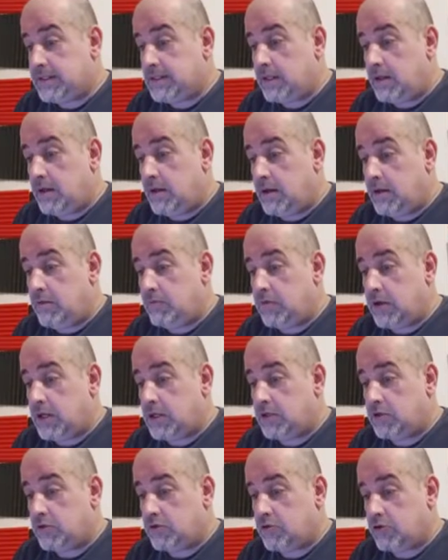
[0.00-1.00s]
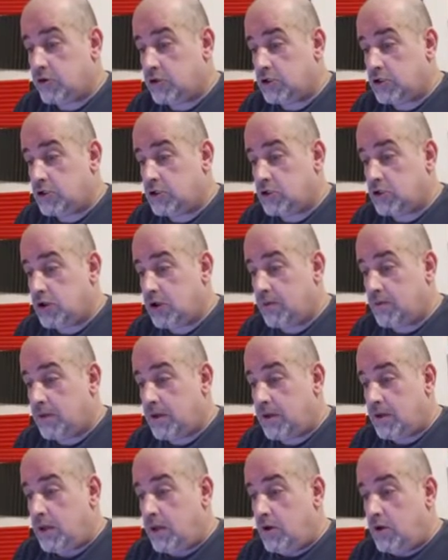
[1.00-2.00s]
reconstruction job.
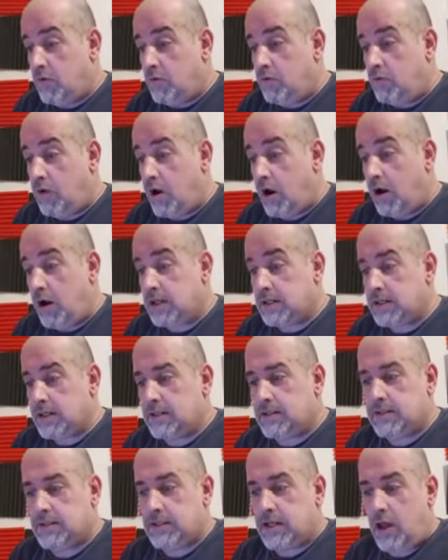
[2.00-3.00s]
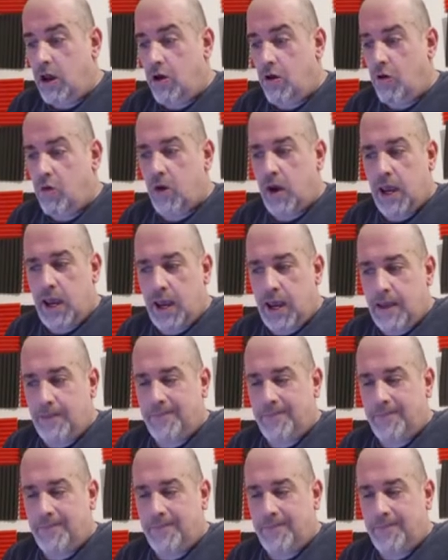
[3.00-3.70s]
Right, so